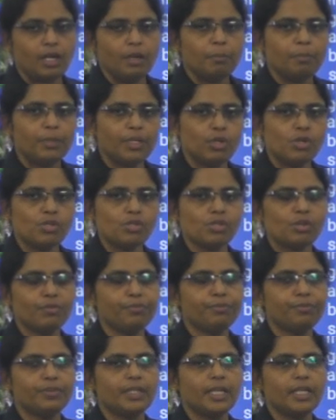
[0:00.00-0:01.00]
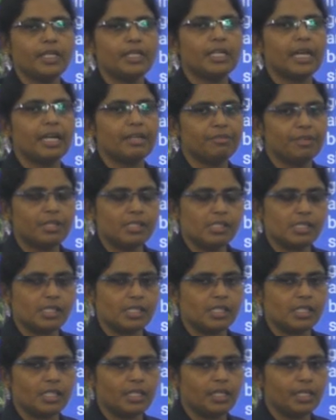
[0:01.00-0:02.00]
Because of the
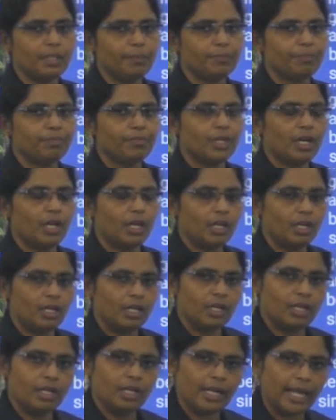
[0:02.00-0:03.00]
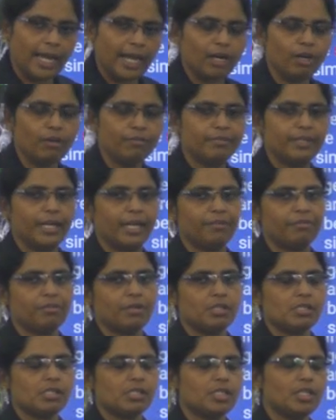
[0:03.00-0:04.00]
diversity, lack of
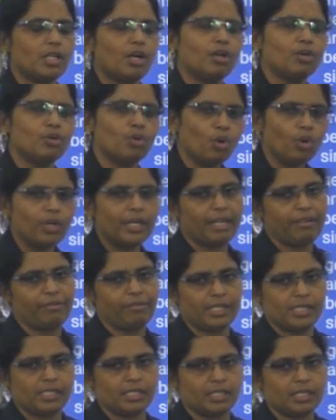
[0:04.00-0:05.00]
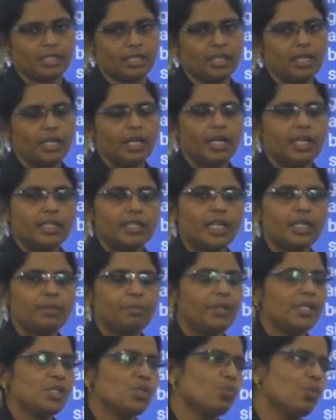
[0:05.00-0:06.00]
diversity or no diversity. That
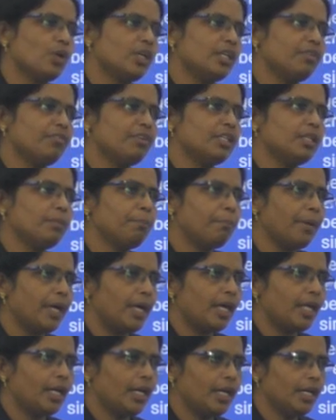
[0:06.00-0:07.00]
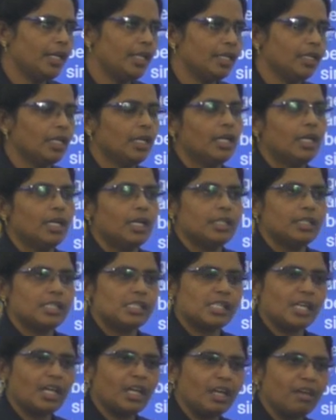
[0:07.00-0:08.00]
means whatever the parent, the
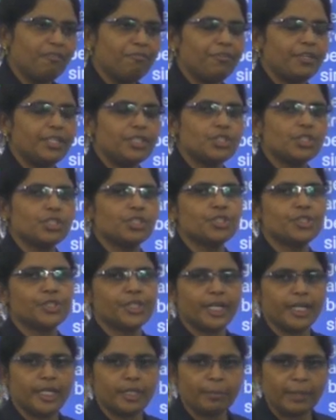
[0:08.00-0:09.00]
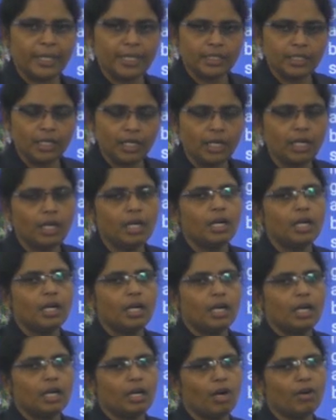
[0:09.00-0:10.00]
same features shared by the
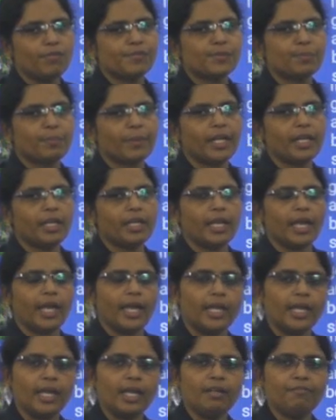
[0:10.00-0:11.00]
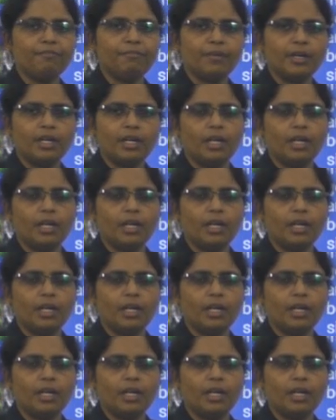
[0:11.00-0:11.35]
offspring, again for